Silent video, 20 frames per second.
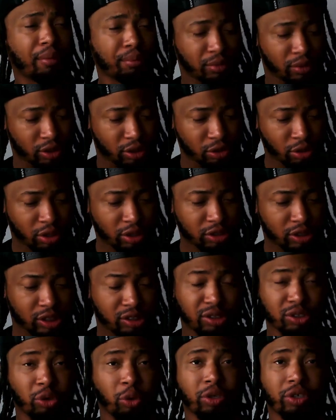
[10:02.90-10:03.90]
you can
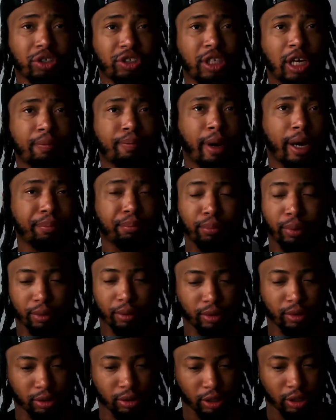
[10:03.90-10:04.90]
just do it yourself by
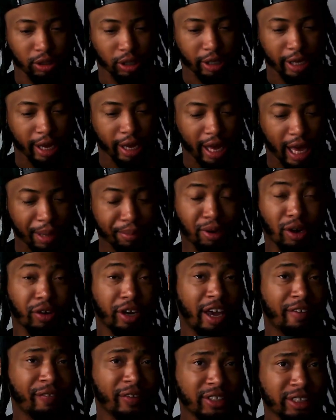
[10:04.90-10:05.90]
there's an app called
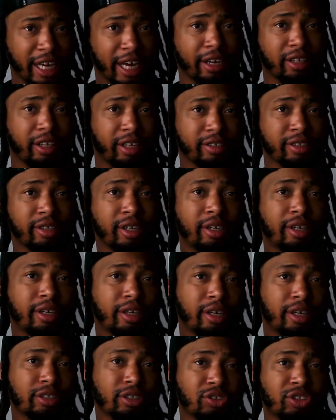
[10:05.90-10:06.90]
FS Calculator.
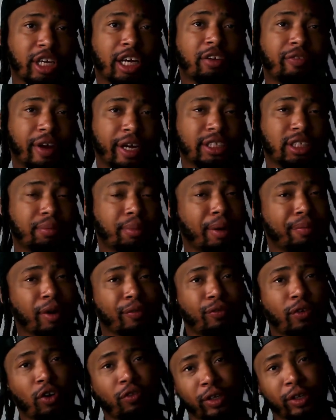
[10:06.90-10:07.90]
So take advantage of my
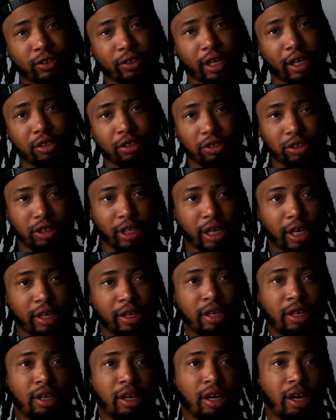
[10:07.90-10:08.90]
full video on how to use
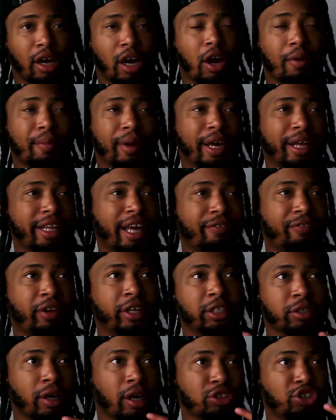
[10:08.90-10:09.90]
that. In that
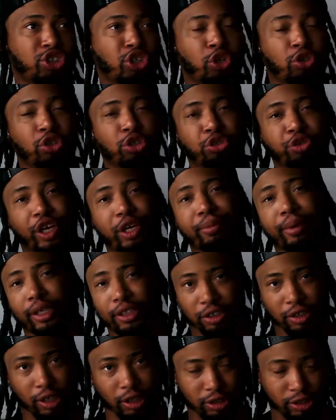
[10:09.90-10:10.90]
video, I'll show you the trade
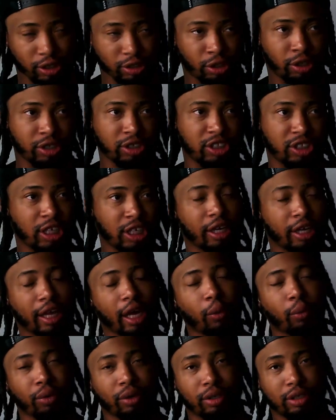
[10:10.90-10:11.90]
manager also, so you can see how
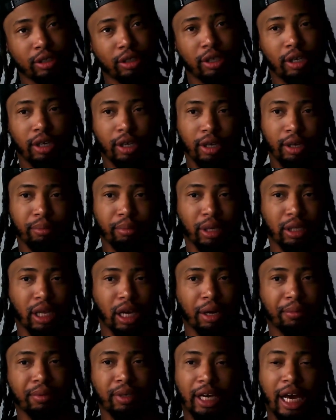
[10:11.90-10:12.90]
that works.
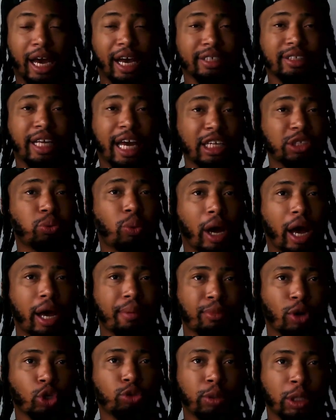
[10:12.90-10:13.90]
But guys, that's why
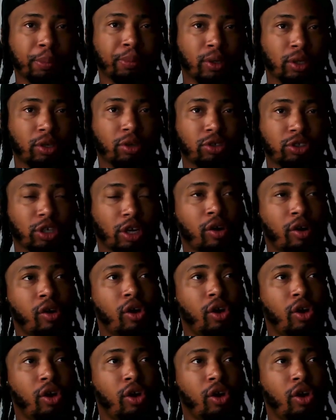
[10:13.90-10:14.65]
most people lose. So